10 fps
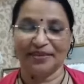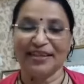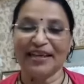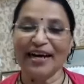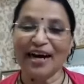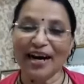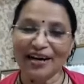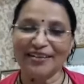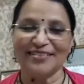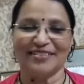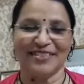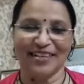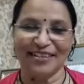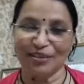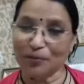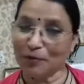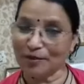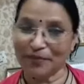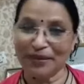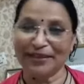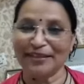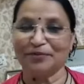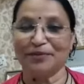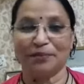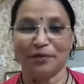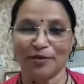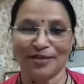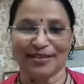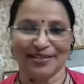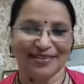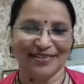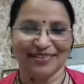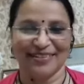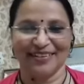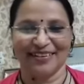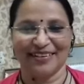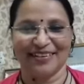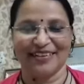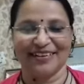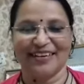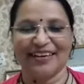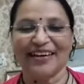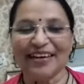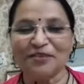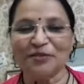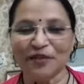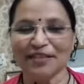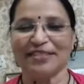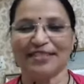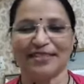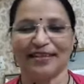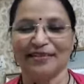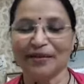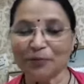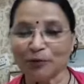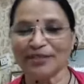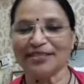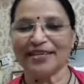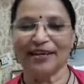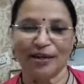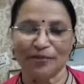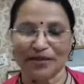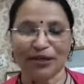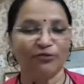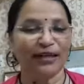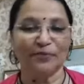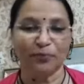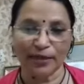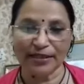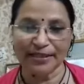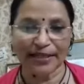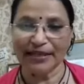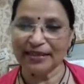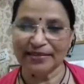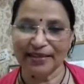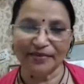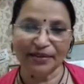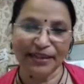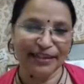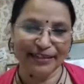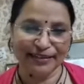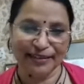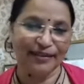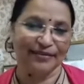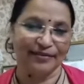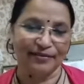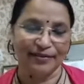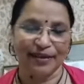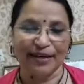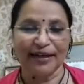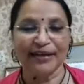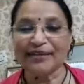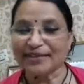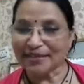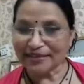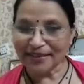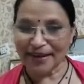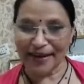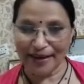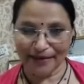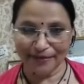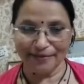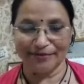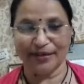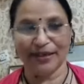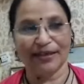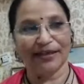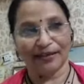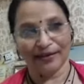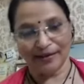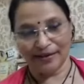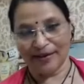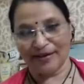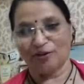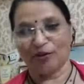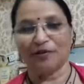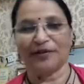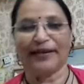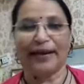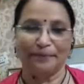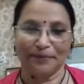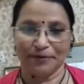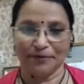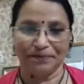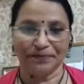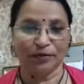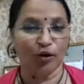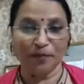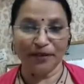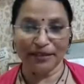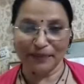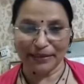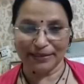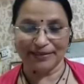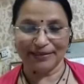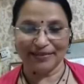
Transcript: They are seeing the possibility of the process in which the potential comes out, and potential is never ending thing. It doesn't have an upper limit.